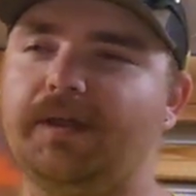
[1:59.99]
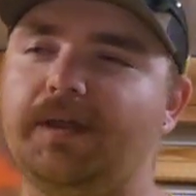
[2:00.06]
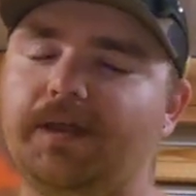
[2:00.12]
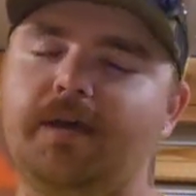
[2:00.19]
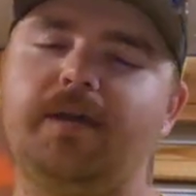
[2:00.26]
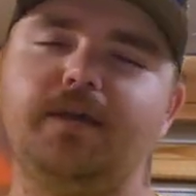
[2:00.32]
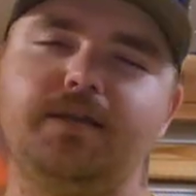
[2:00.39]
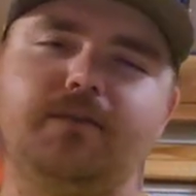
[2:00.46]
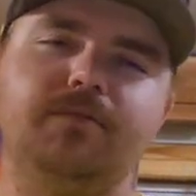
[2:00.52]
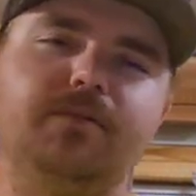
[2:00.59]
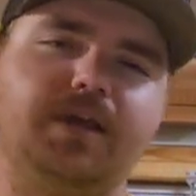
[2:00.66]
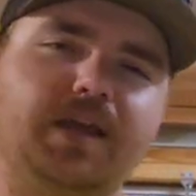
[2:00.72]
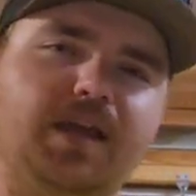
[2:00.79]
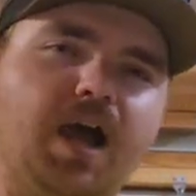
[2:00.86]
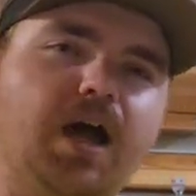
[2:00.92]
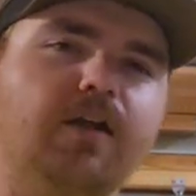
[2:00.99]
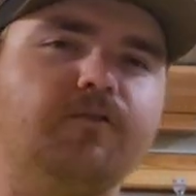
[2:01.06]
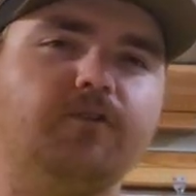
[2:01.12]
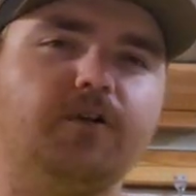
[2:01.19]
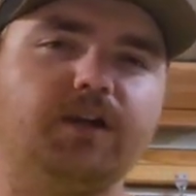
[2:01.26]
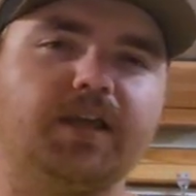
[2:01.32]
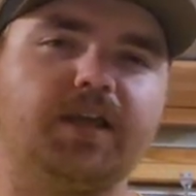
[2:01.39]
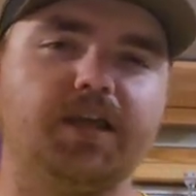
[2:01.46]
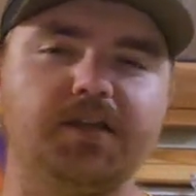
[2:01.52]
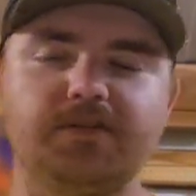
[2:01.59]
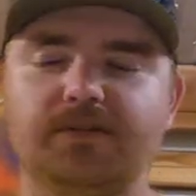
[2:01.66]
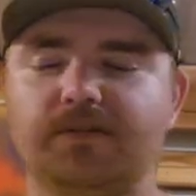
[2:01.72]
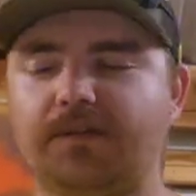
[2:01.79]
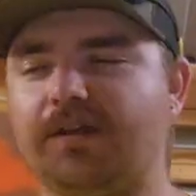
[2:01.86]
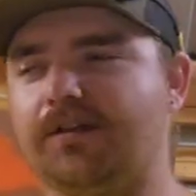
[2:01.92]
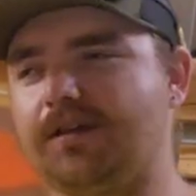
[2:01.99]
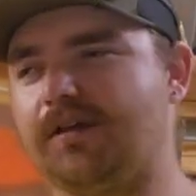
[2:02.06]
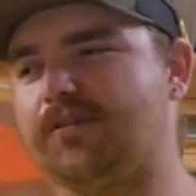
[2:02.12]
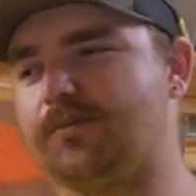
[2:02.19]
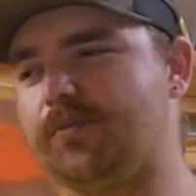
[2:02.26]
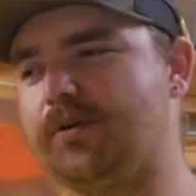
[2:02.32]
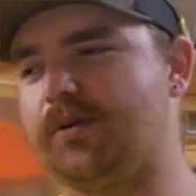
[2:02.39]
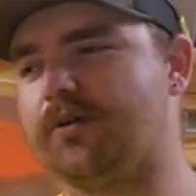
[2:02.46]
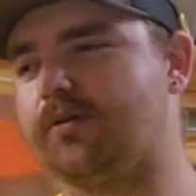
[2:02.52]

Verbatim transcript: it, it, it kind of fornicates. It, it, it's a pretty